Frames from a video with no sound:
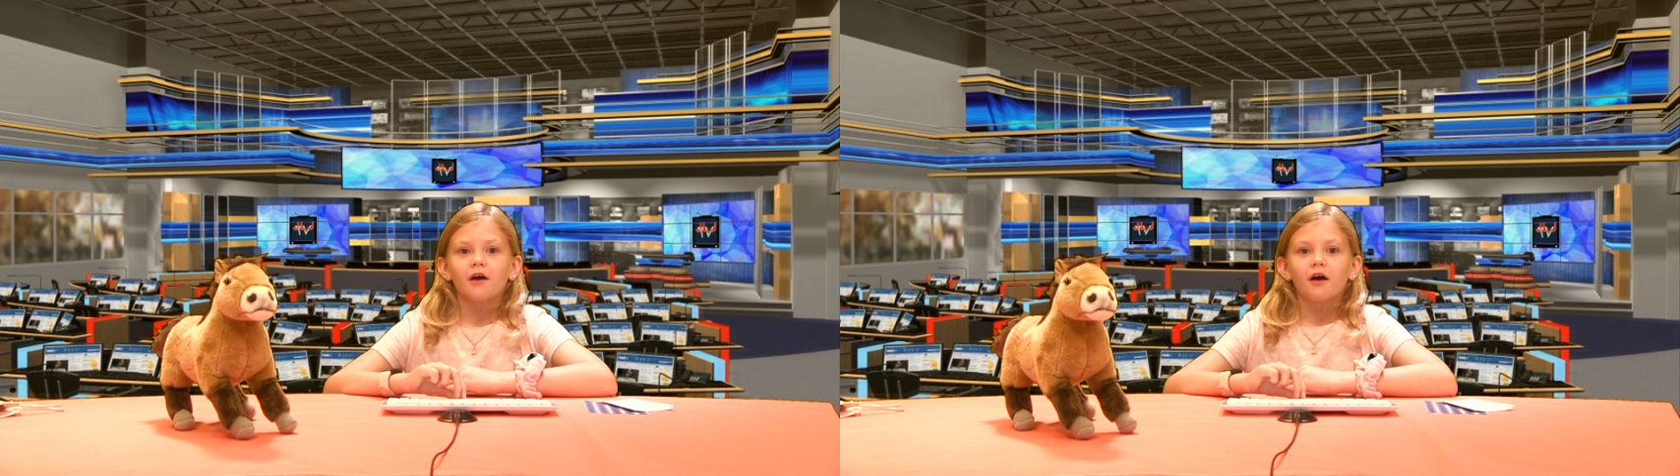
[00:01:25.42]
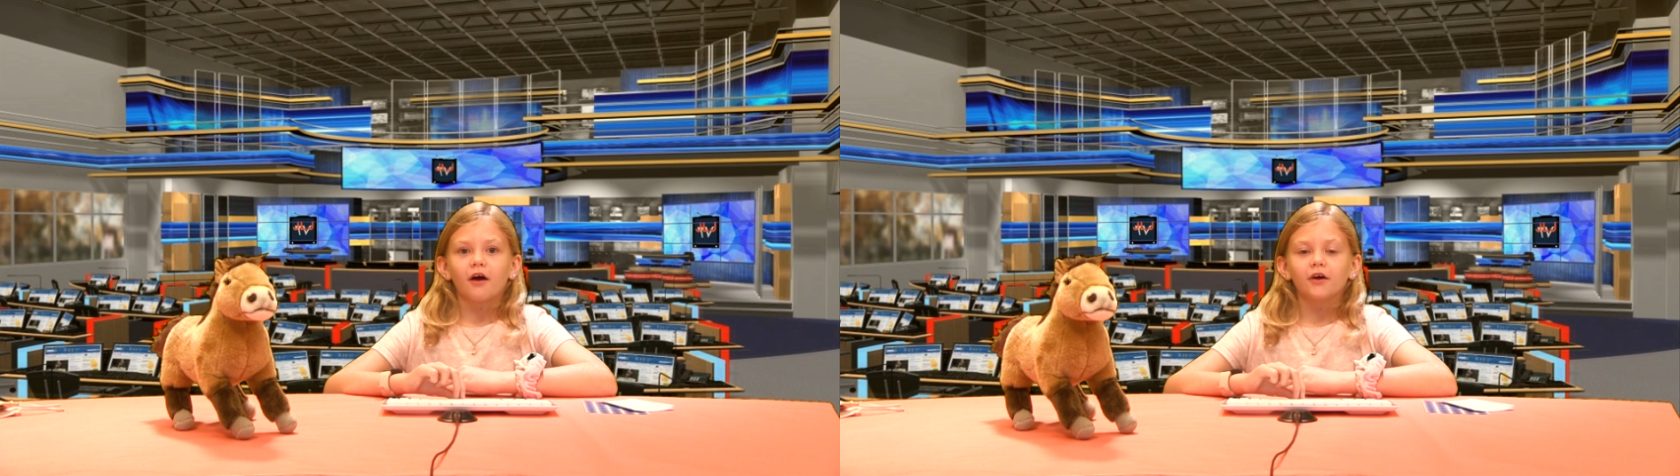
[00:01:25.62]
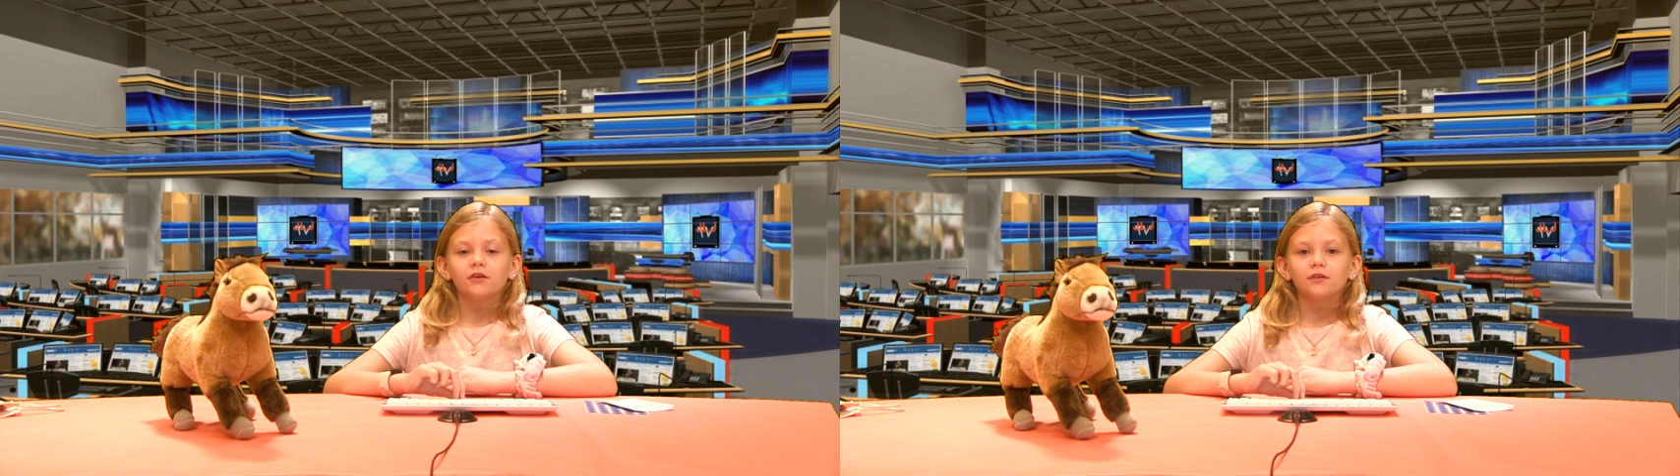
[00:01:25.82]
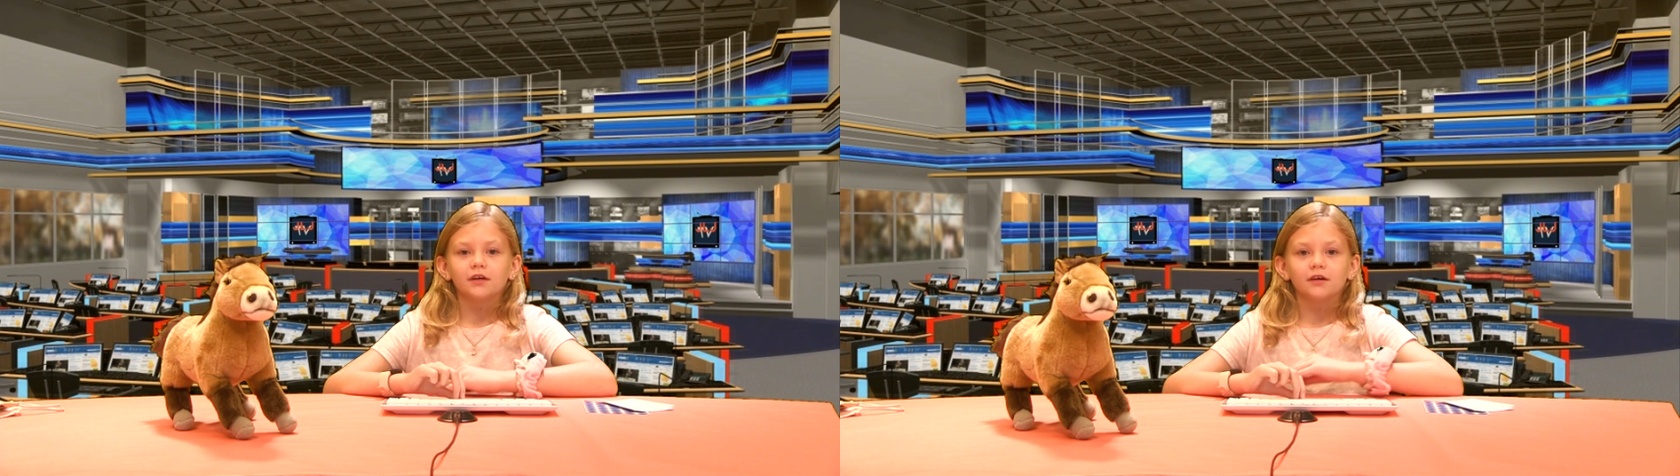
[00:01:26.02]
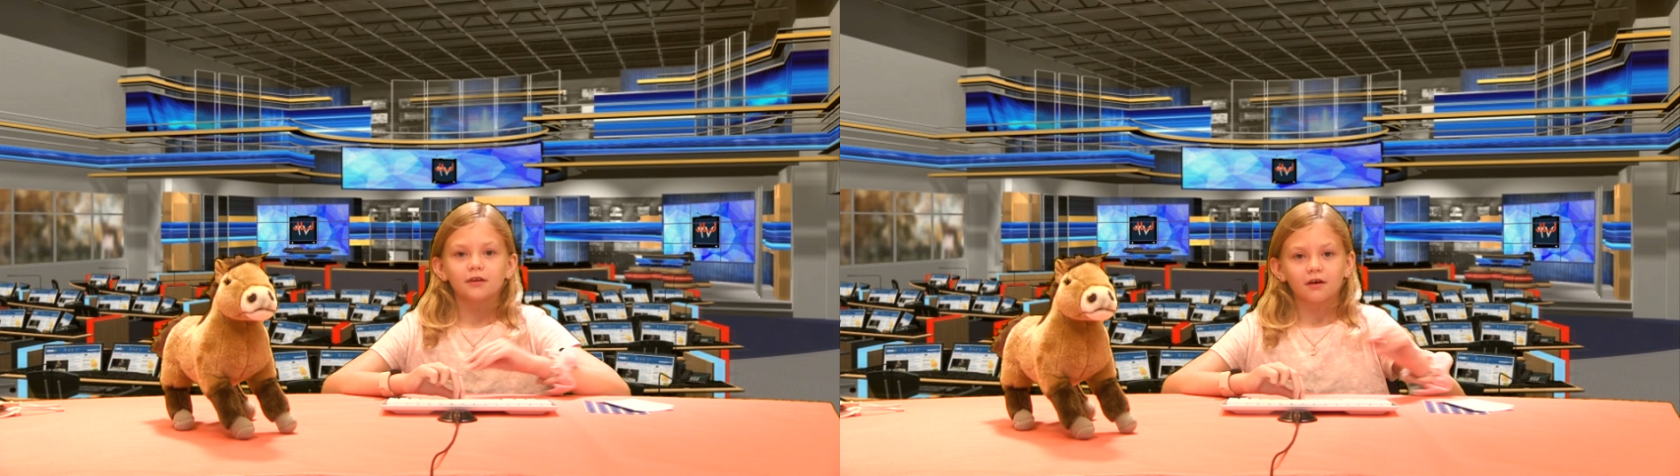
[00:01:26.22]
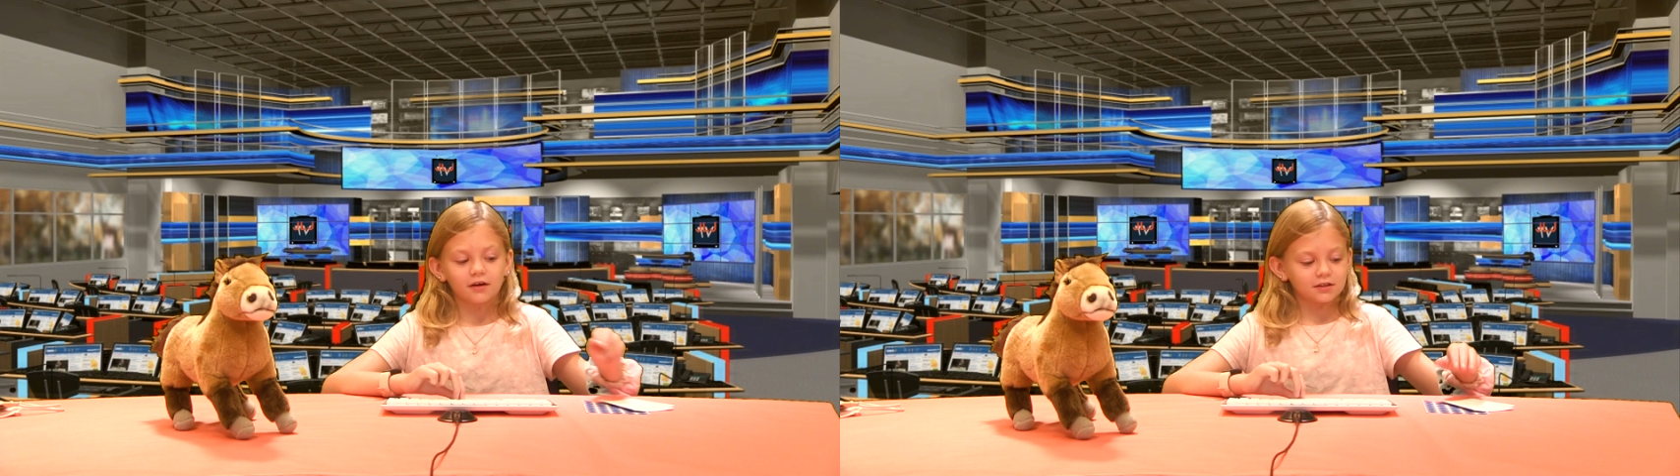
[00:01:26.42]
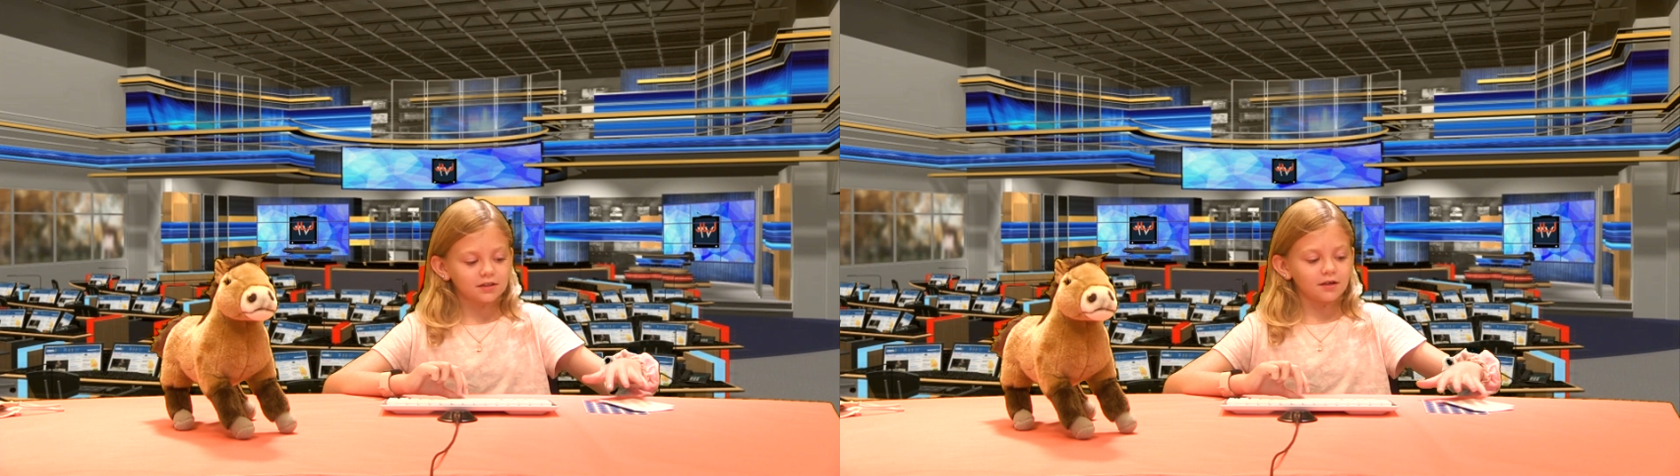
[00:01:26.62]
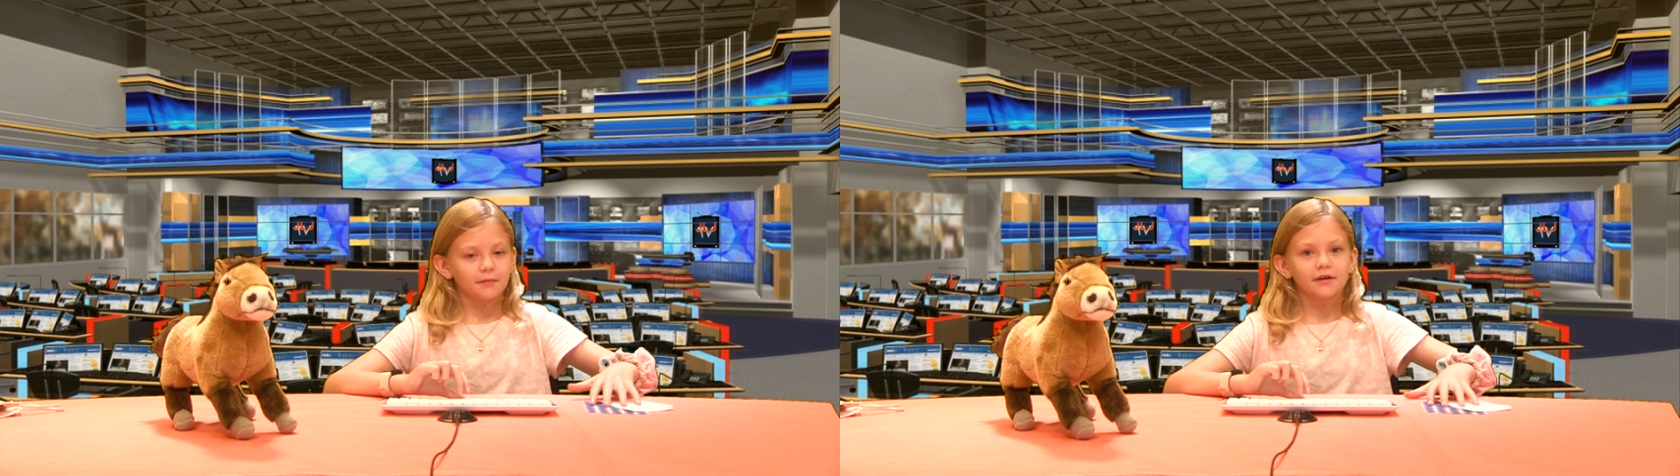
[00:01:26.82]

All you need are some